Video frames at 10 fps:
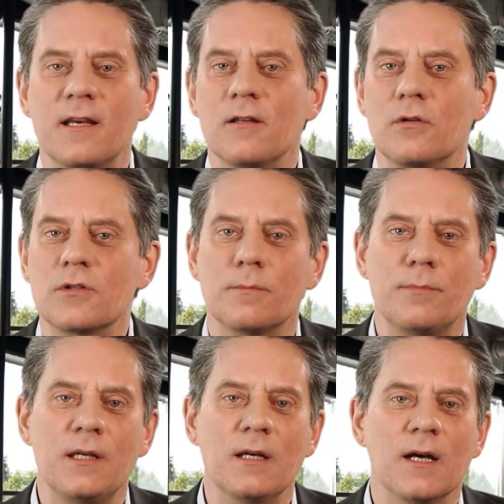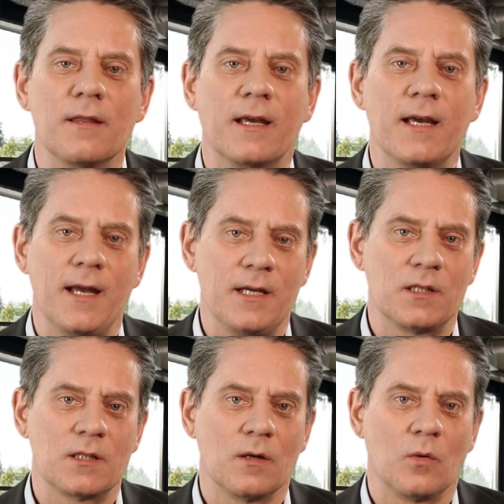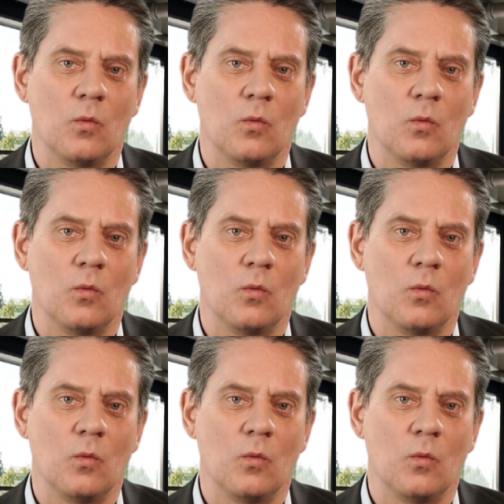can also be the case